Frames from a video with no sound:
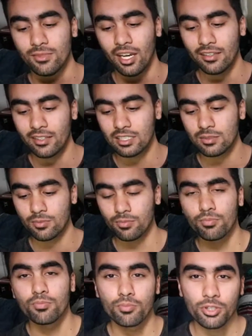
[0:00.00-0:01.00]
I think it's
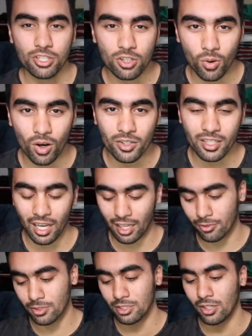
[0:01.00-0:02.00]
pretty good quality. I
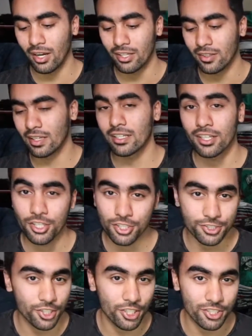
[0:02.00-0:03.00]
don't really know how to like
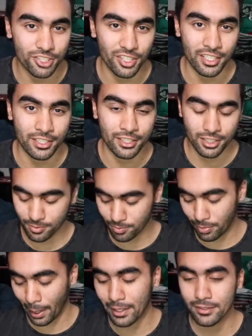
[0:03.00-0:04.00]
judge like good
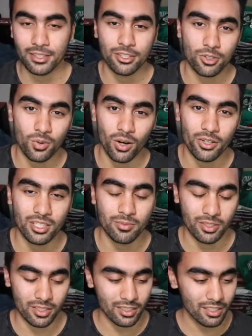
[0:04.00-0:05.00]
patent leather quality,
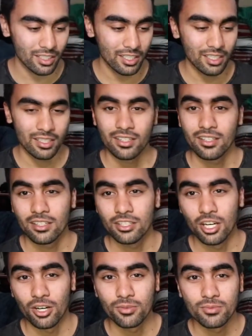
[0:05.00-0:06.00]
but you
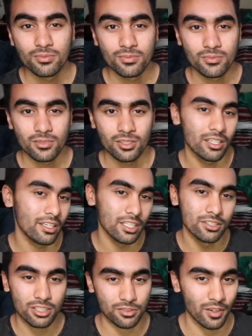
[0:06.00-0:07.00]
know, it
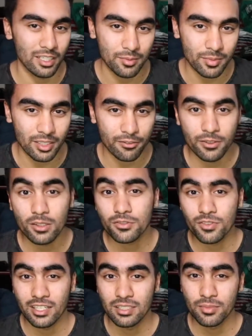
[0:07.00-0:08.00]
looks fine to me, it feels
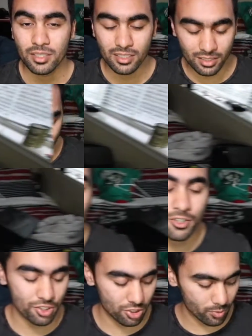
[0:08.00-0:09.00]
fine to me. Moving
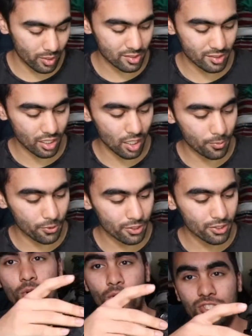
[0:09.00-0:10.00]
on to the rest of the upper,
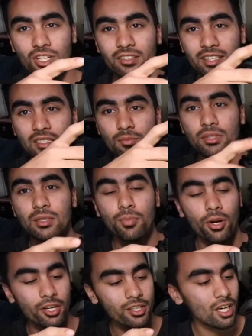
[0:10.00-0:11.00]
of course on like the mid
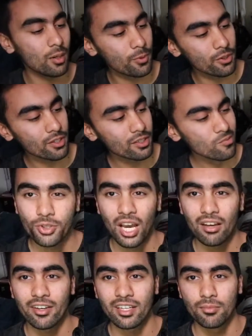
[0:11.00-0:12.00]
part of the upper, you
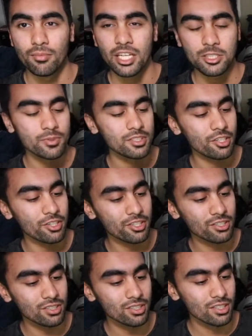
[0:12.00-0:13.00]
have like a mesh
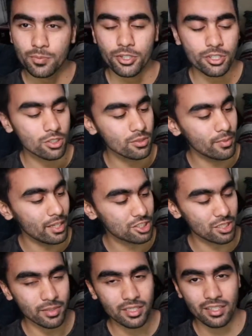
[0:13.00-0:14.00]
material. It's a pretty good mesh.
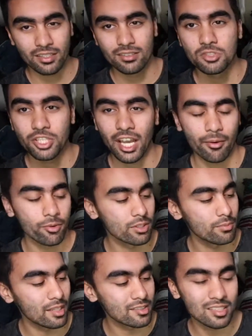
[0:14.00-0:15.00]
I mean, you can't really
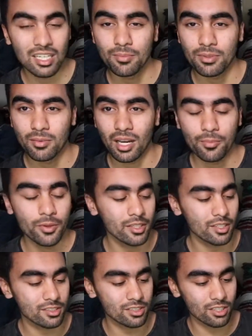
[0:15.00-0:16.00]
mess it up in my
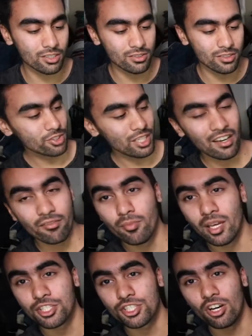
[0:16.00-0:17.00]
opinion. So you have
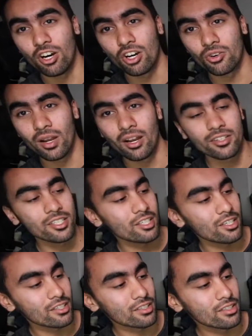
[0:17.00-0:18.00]
mesh all around
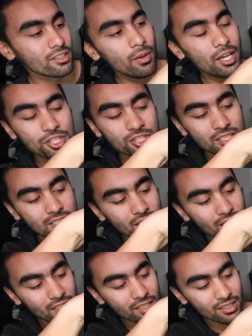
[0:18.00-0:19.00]
here, mesh on the
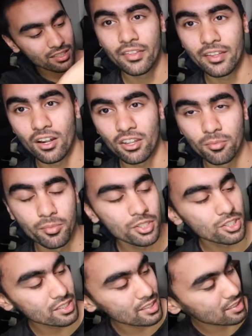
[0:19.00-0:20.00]
tongue, and then on the
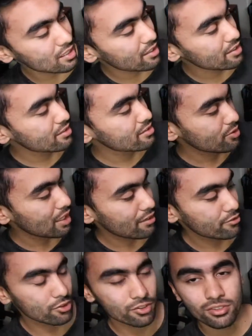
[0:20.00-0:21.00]
middle of the tongue, you
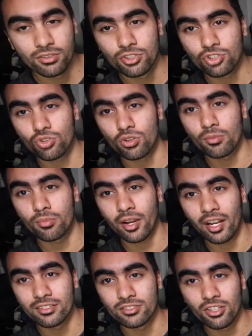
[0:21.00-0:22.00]
have your Jordan
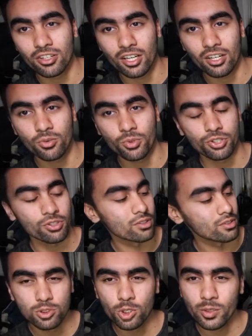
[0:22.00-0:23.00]
brand logo with
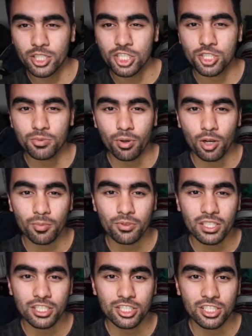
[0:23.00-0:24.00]
your bluish,
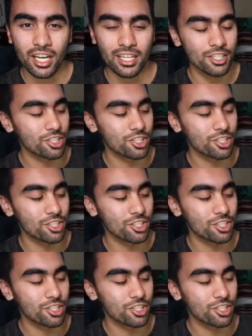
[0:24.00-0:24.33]
purplish kind of